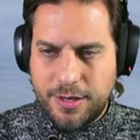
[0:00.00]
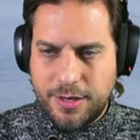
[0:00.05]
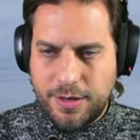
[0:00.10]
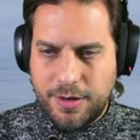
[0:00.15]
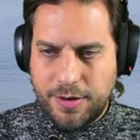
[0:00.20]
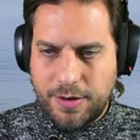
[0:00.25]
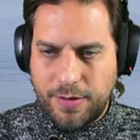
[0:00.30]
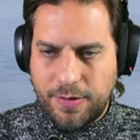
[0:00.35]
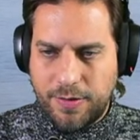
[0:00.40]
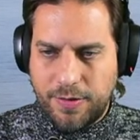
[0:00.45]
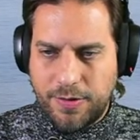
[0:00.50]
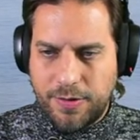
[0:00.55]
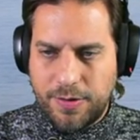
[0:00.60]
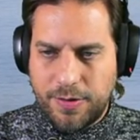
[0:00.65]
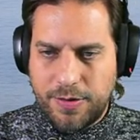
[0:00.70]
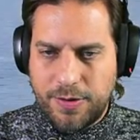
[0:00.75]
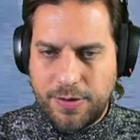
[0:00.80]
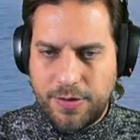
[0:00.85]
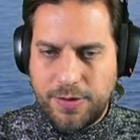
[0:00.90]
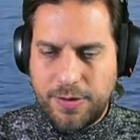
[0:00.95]

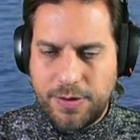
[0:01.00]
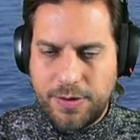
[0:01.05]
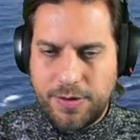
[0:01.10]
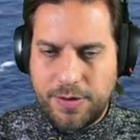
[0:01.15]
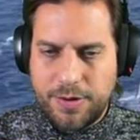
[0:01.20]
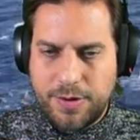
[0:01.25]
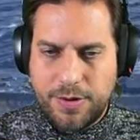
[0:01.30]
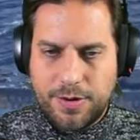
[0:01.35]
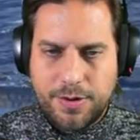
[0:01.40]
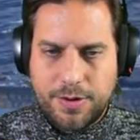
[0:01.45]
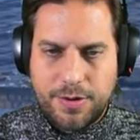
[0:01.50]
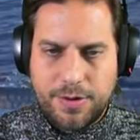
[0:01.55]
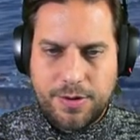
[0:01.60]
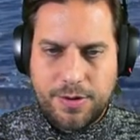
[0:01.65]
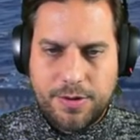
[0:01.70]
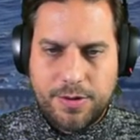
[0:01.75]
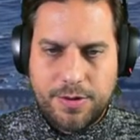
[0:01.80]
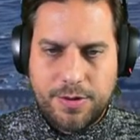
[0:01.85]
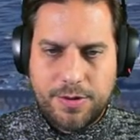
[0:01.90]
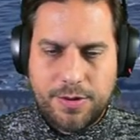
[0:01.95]

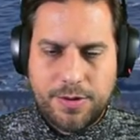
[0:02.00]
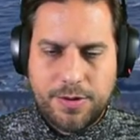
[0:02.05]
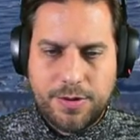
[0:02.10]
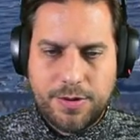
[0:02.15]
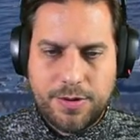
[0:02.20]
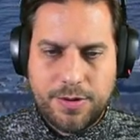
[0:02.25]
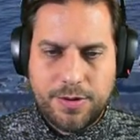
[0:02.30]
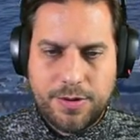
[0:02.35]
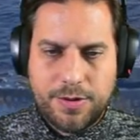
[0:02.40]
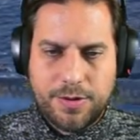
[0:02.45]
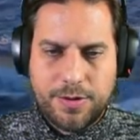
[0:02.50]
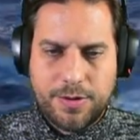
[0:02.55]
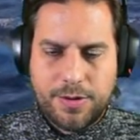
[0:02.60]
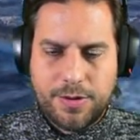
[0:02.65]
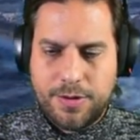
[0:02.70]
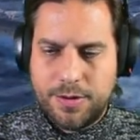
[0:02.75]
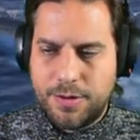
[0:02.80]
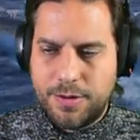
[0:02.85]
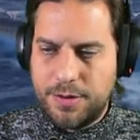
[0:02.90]
No one is speaking in this clip.